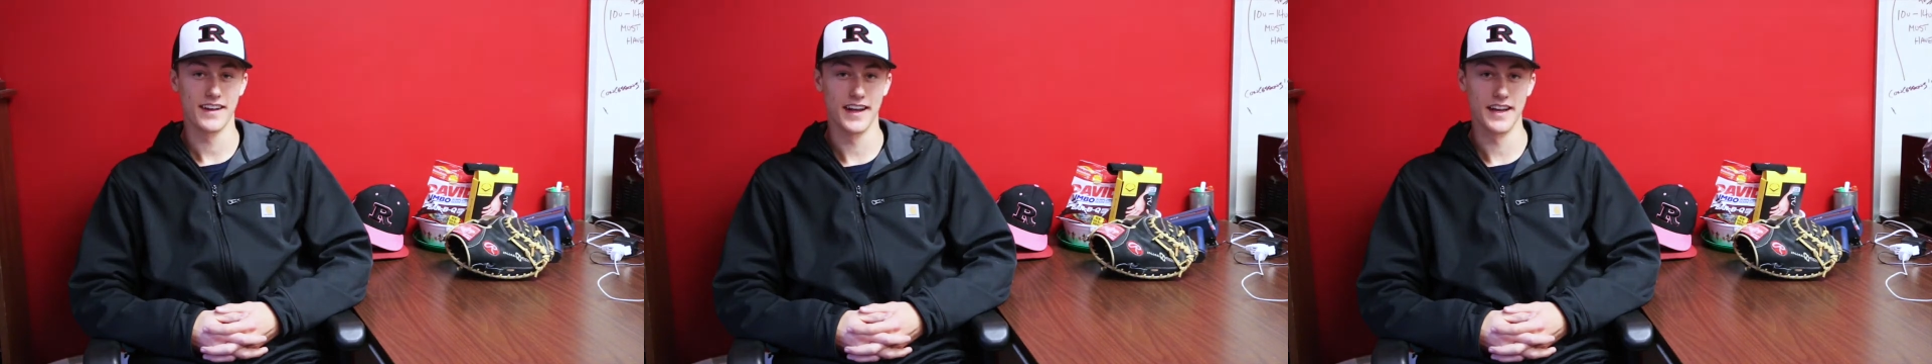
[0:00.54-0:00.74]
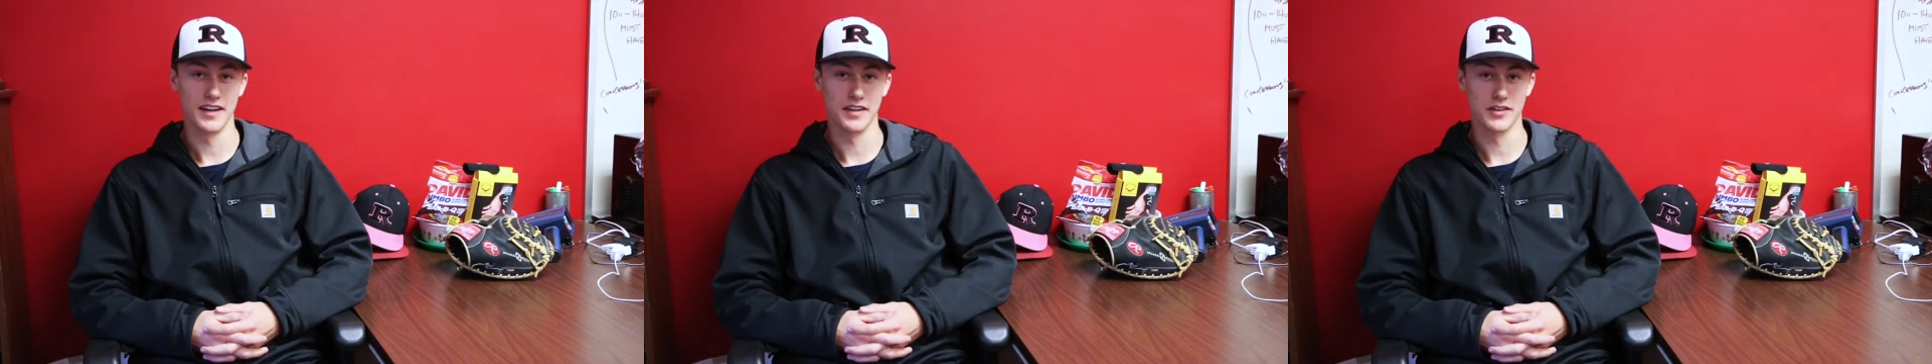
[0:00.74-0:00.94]

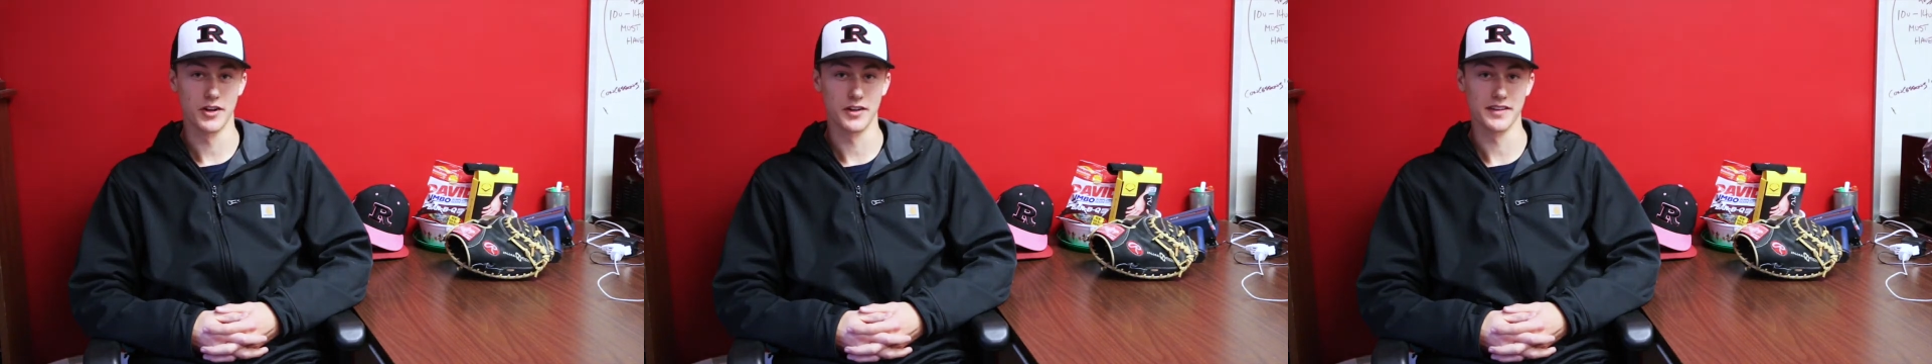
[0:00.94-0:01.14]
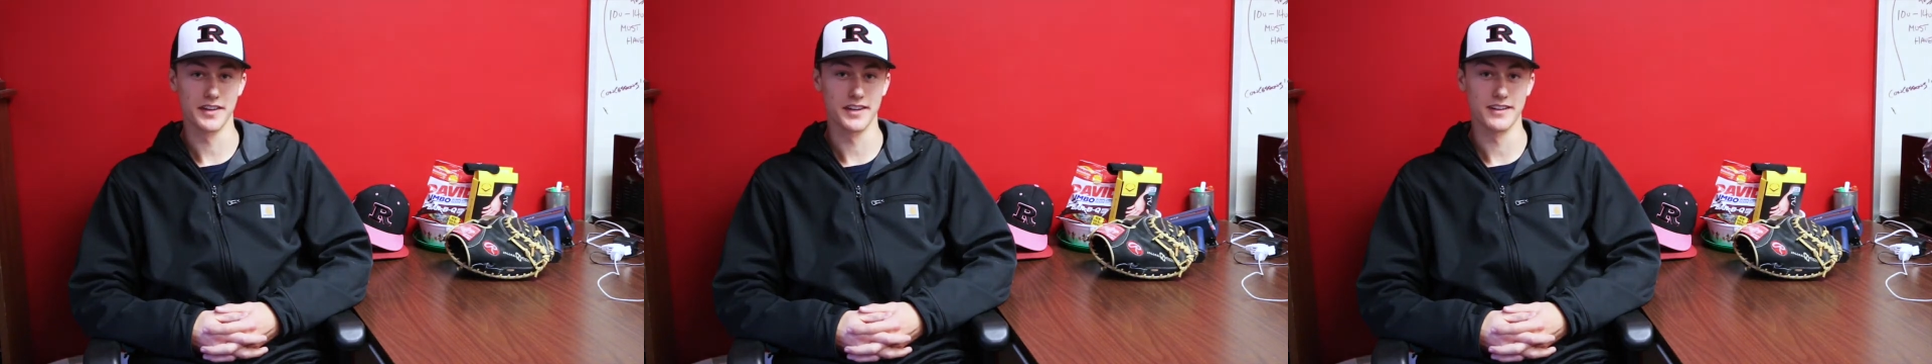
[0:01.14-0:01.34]
Hey, it's
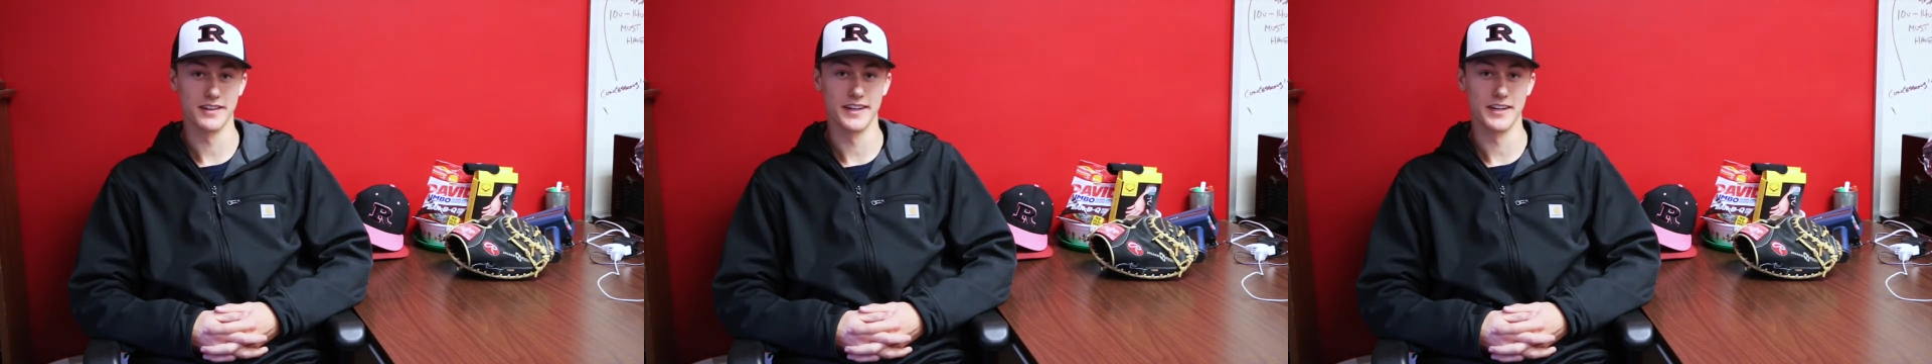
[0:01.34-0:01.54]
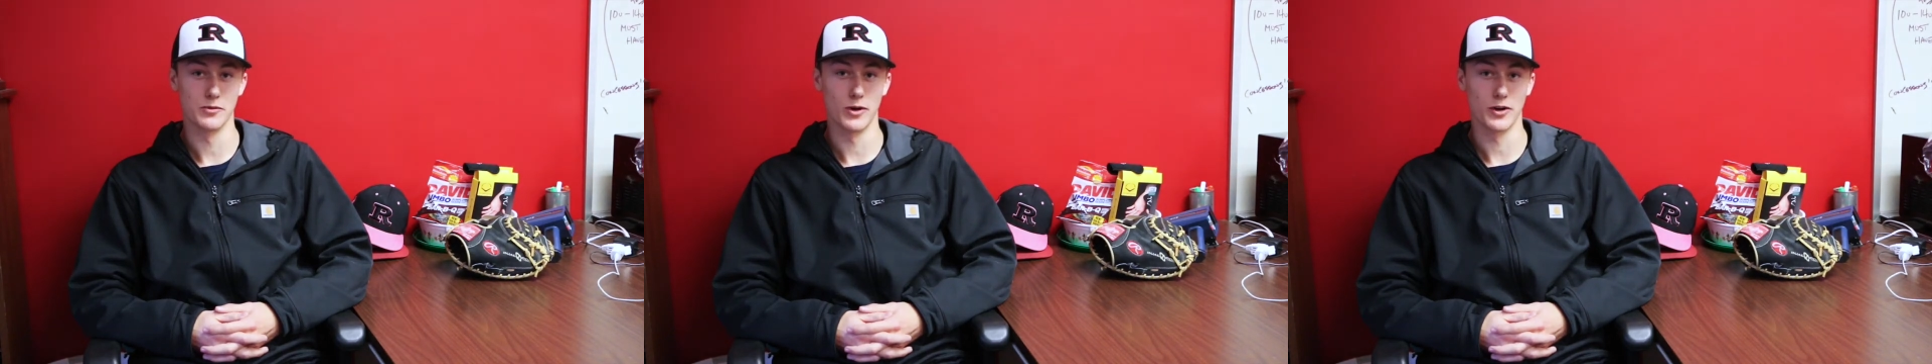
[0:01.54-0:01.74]
Austin
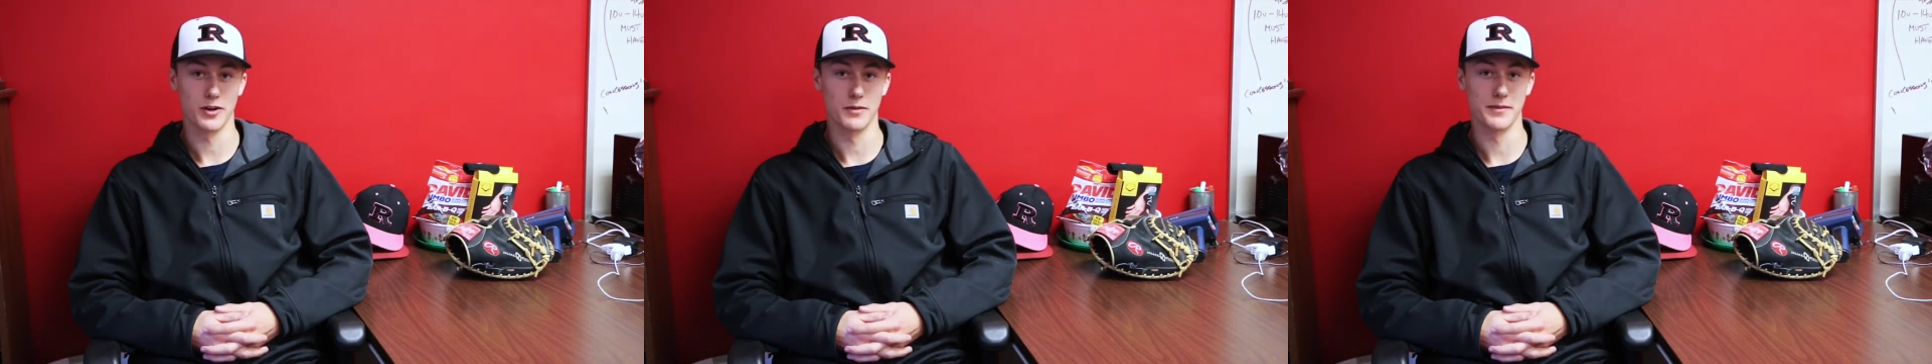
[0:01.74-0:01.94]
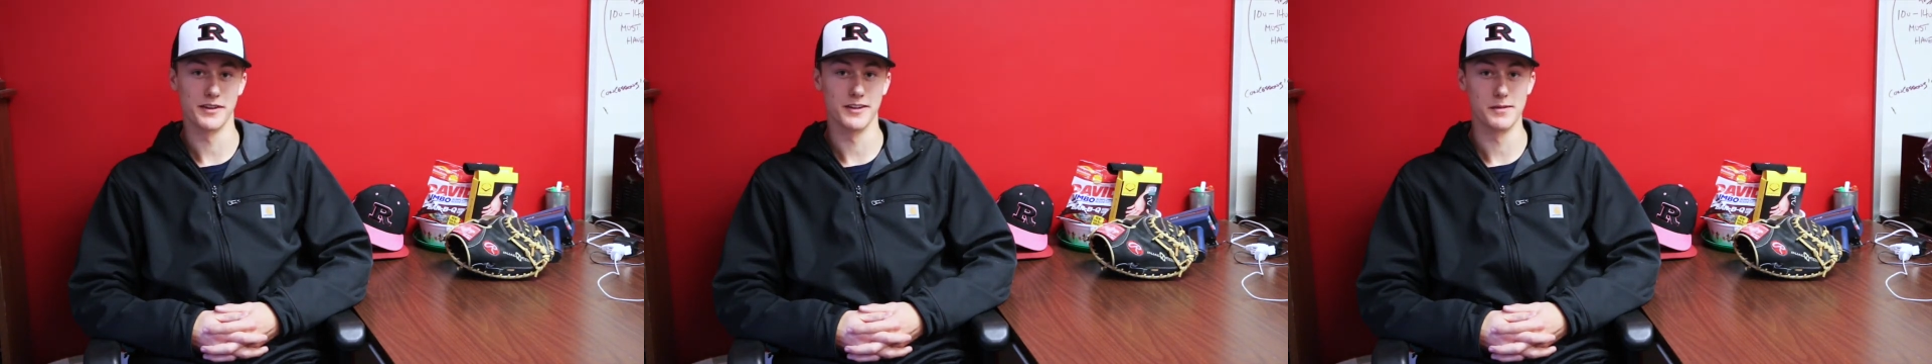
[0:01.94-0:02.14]
Glenn.
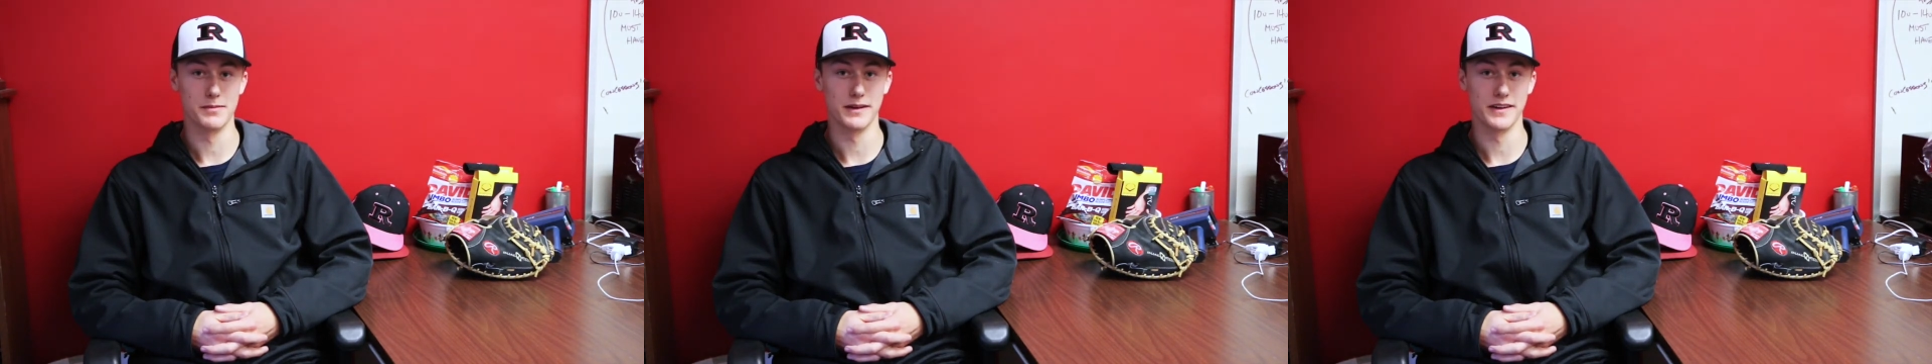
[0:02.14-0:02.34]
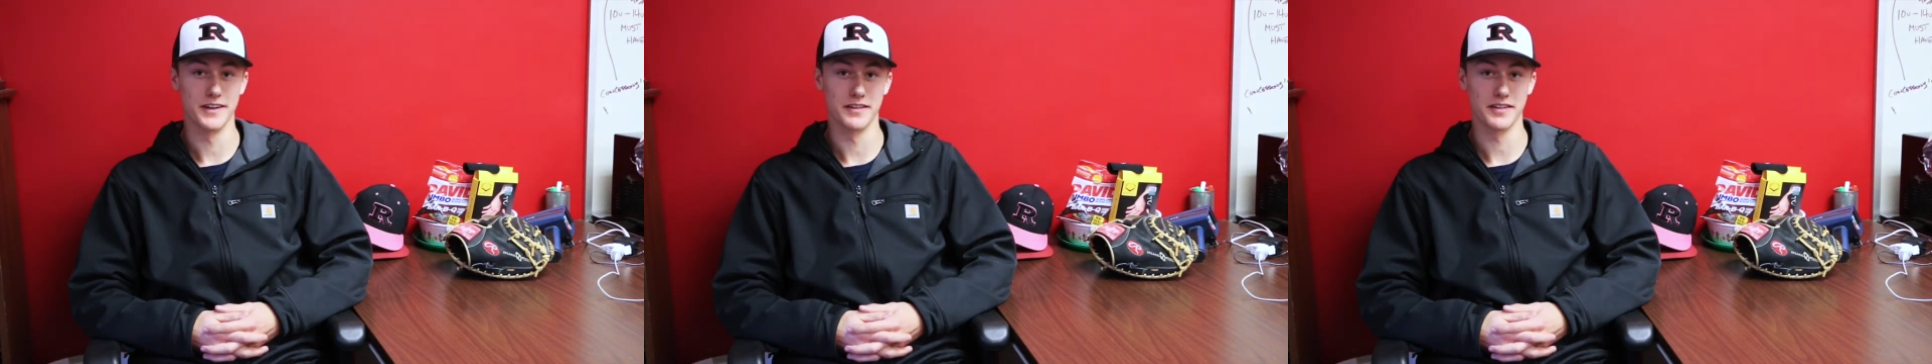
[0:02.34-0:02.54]
Welcome to the
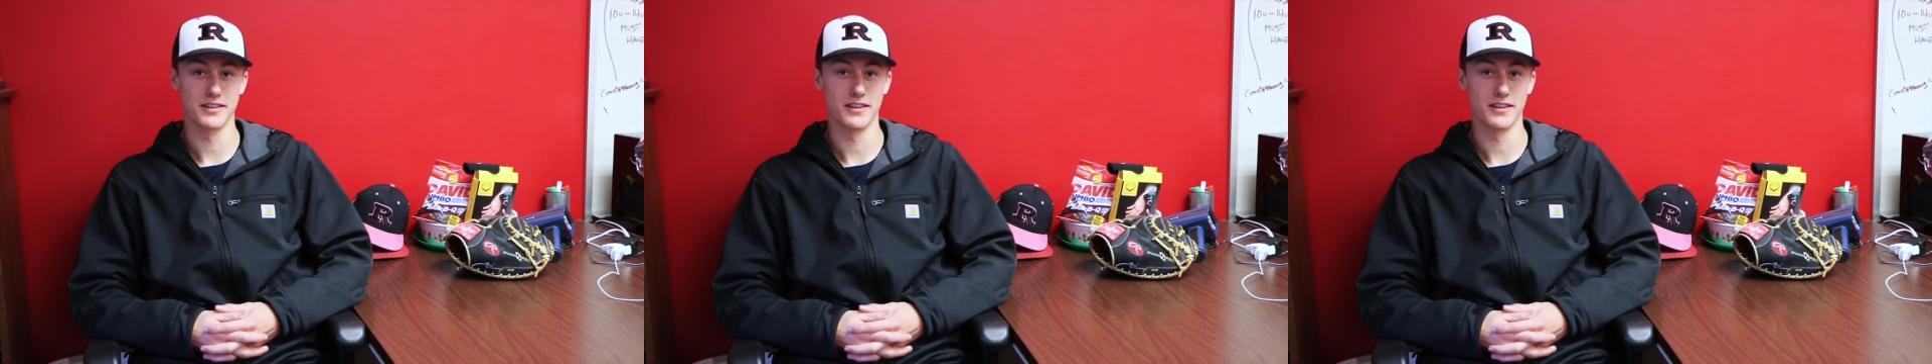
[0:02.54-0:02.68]
Players